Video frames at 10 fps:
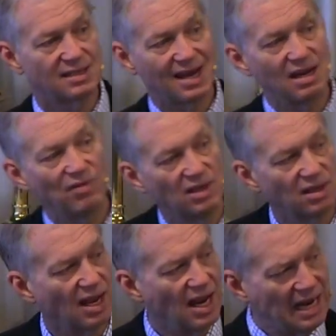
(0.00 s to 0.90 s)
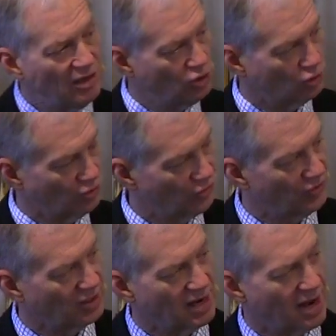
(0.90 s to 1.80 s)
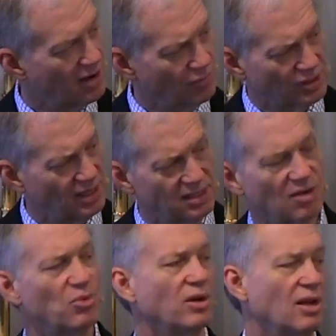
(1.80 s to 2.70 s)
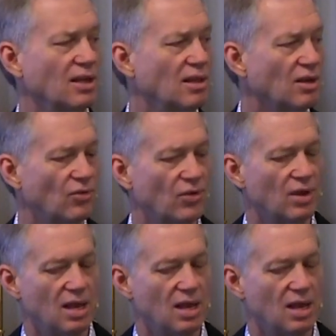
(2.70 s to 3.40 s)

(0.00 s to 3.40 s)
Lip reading: not even to the angels did God ever say something like this.